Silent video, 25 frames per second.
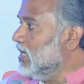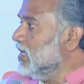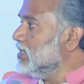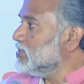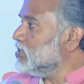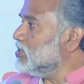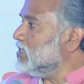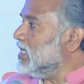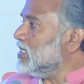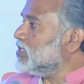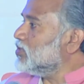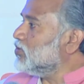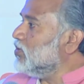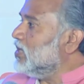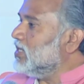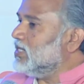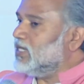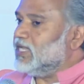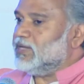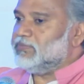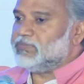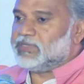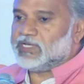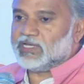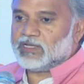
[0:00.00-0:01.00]
So that's what
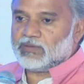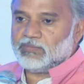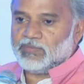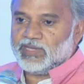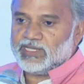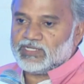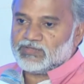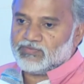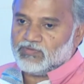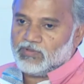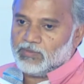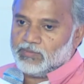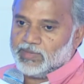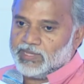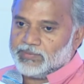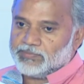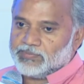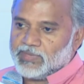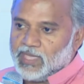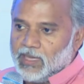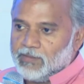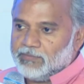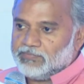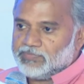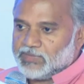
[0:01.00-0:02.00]
deep tech means for me.
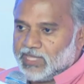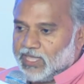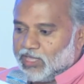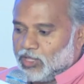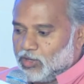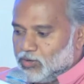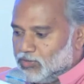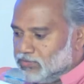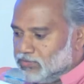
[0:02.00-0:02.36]
Yeah, thank you.